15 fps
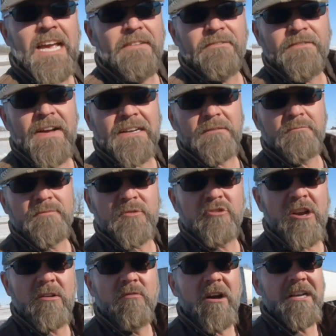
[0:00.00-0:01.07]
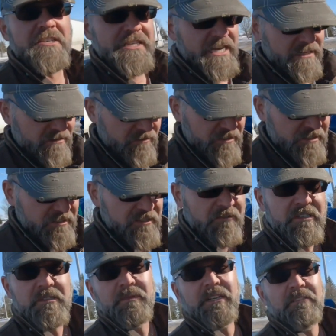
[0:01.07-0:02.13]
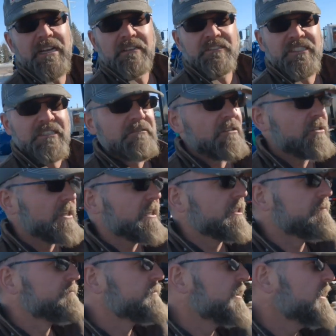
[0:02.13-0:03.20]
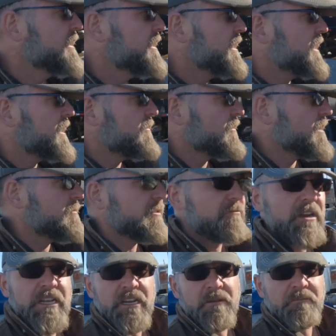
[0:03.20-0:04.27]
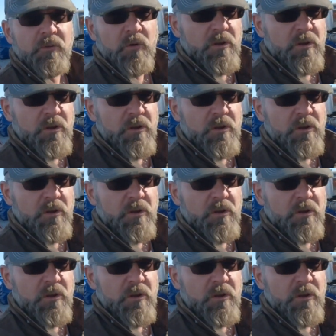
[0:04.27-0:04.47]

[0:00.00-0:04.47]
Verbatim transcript: haven't found a truck wash yet. Of course, it's always been around zero here uh, where I've been running up